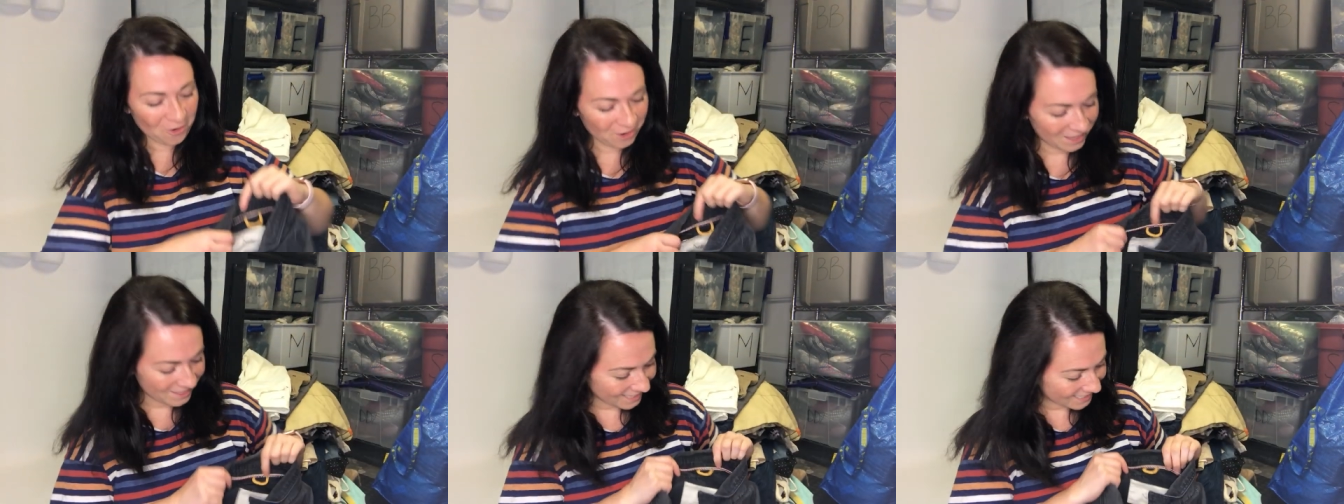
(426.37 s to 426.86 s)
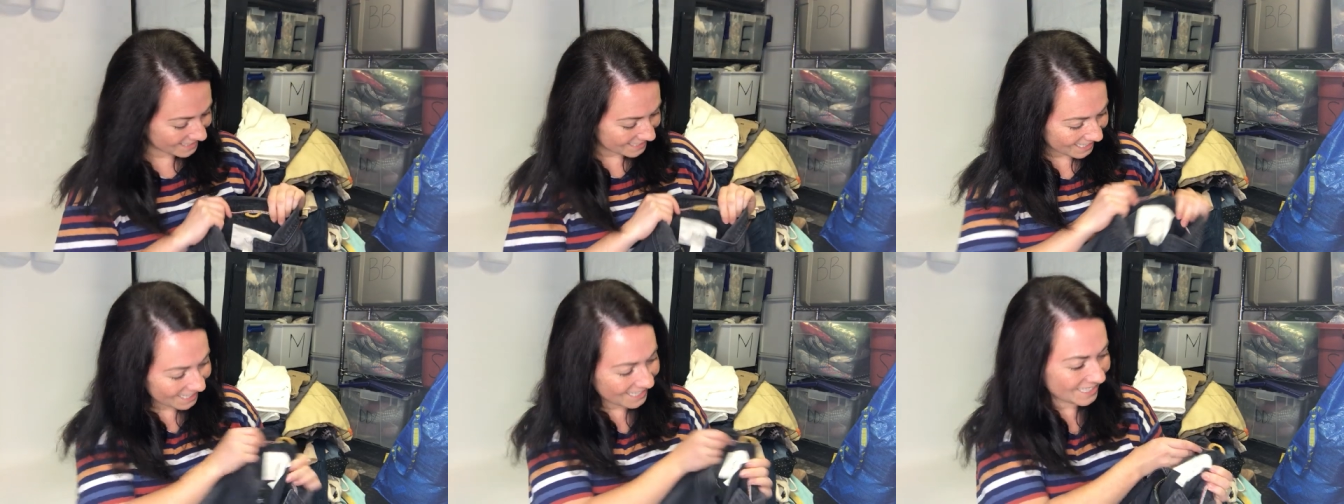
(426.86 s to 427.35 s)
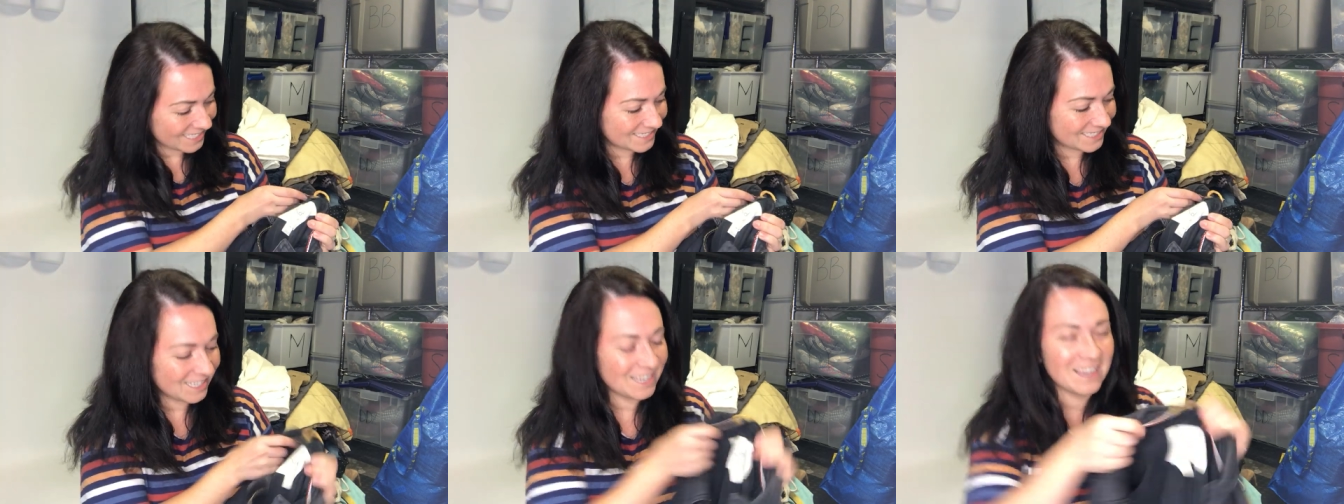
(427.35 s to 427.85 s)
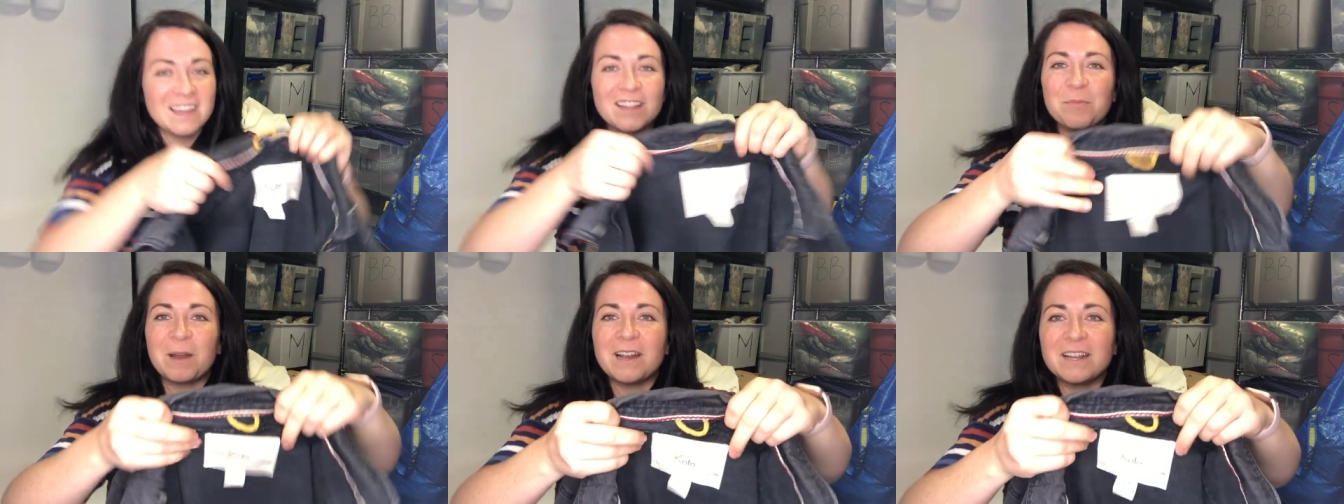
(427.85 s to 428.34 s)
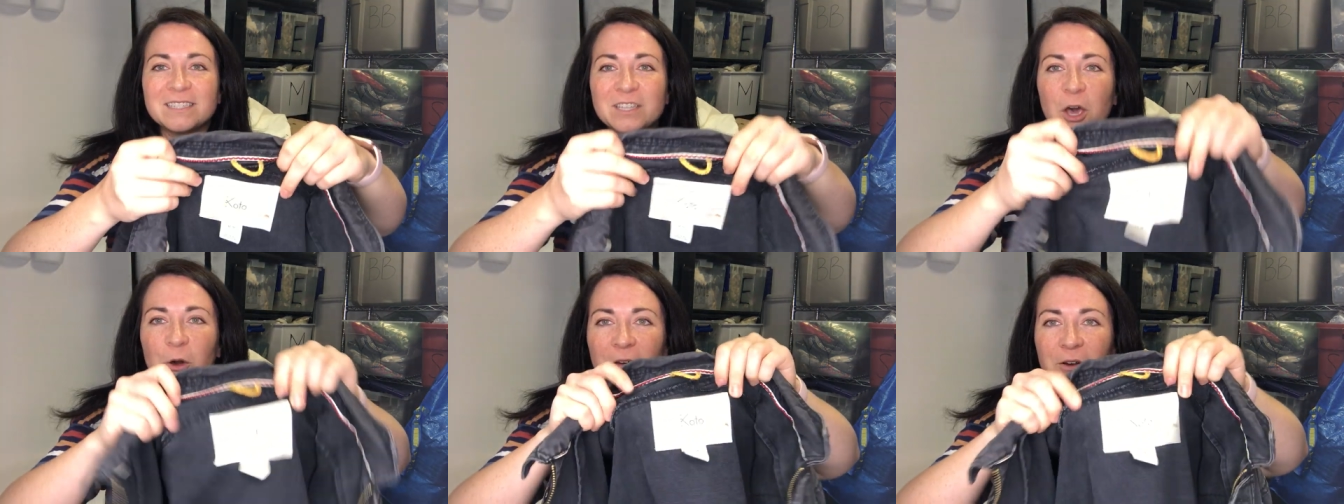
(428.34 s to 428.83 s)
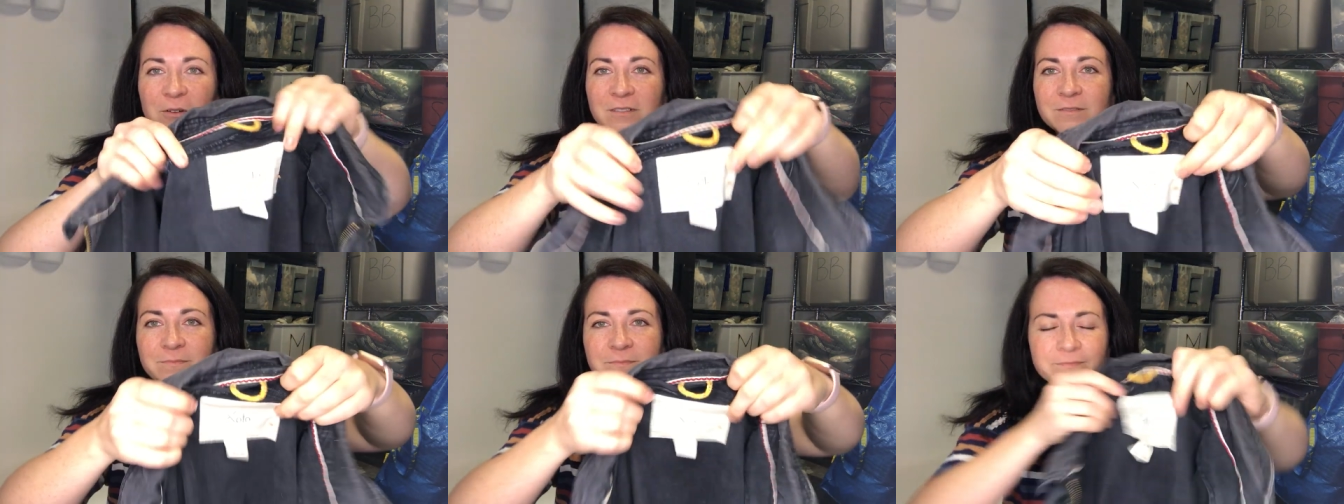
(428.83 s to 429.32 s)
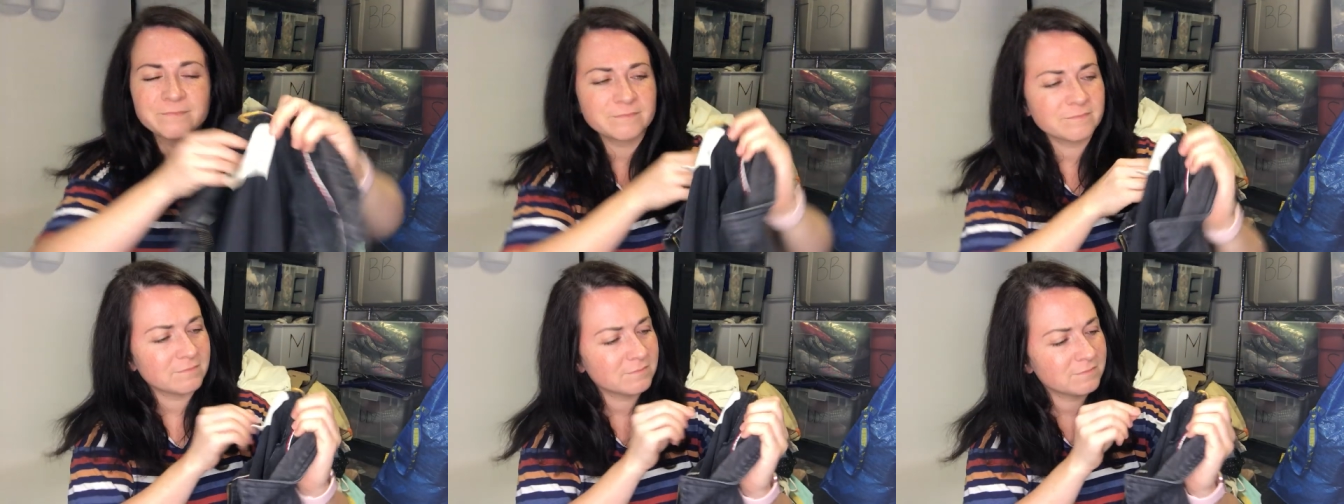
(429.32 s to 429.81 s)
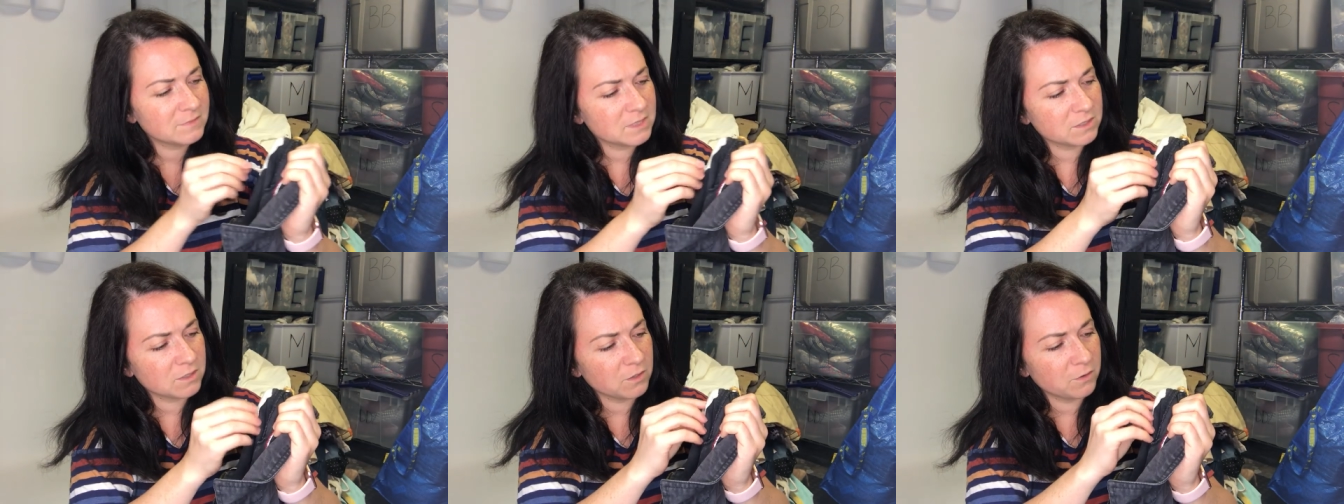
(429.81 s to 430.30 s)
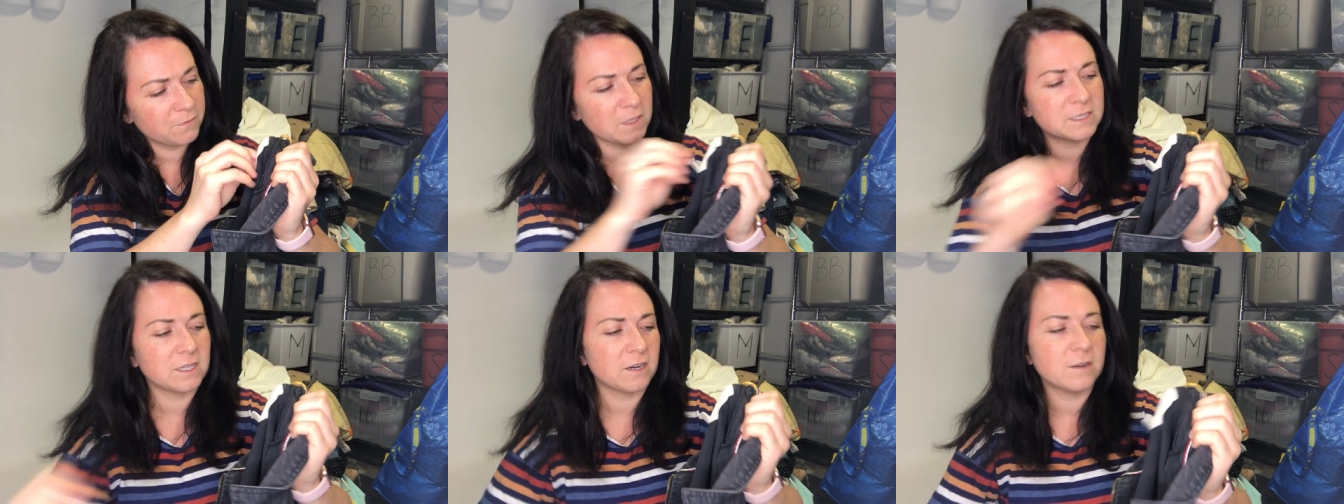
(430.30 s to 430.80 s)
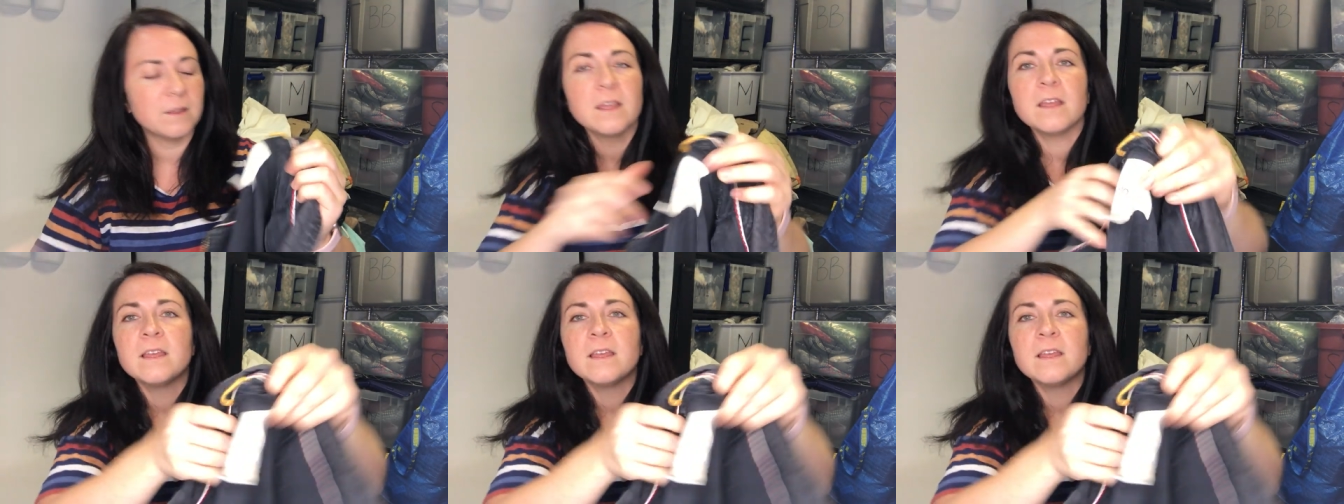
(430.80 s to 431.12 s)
Okay, this is, the brand is Kodo. There's a little fuzz there.